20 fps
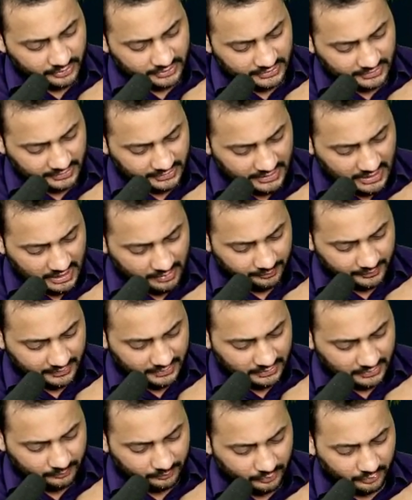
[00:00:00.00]
See,
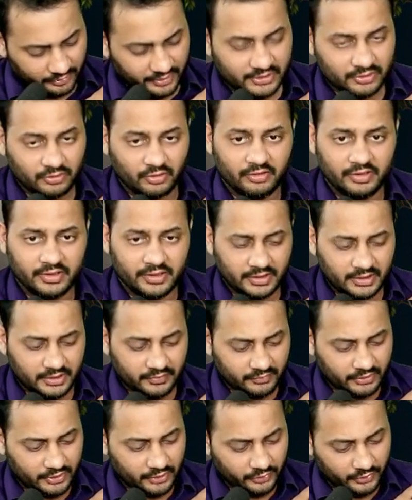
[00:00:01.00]
capital employed is already
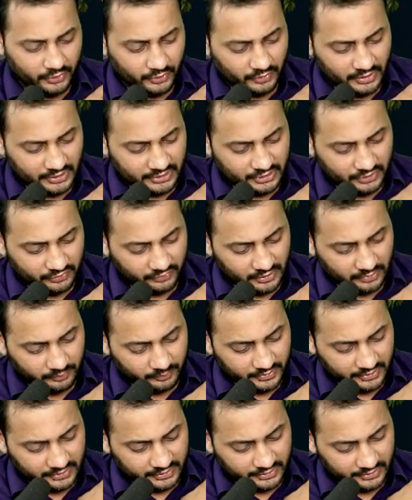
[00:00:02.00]
given to you as
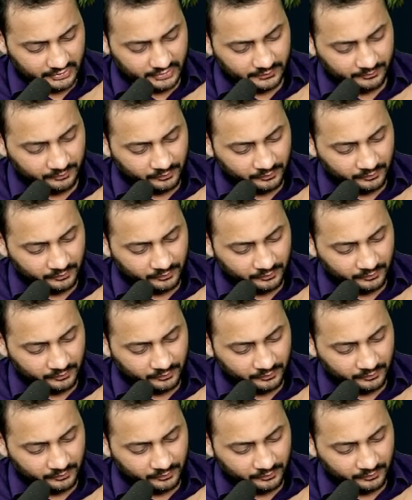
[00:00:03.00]
12%.